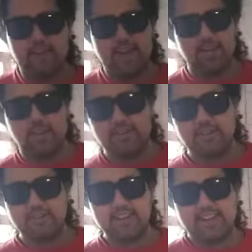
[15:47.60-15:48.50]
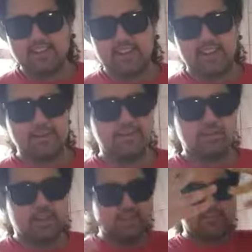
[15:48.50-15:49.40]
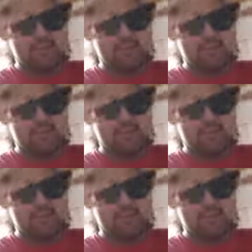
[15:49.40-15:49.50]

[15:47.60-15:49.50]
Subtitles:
bad weather last night and I'm sweating some